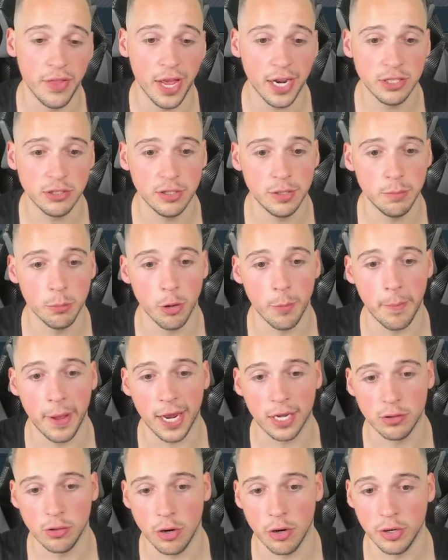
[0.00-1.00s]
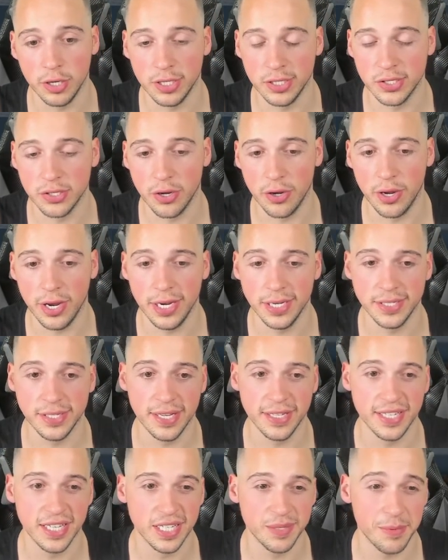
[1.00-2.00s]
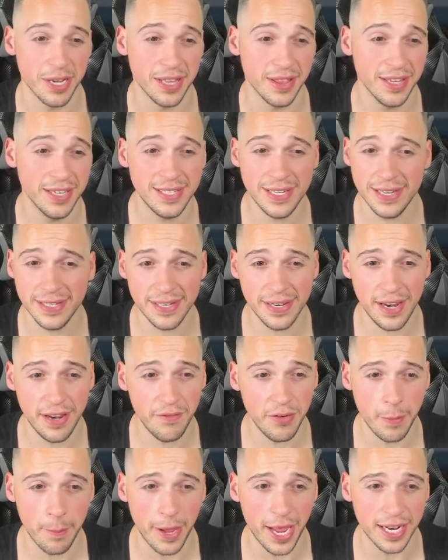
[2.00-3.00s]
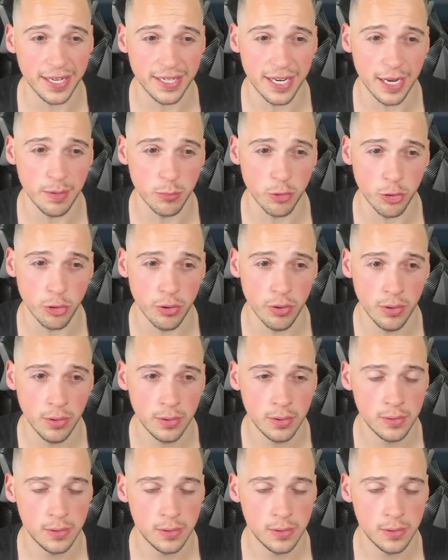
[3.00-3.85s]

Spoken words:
They actually brought back Laurie, so he's their 6th man. This isn't even a bad team, dude.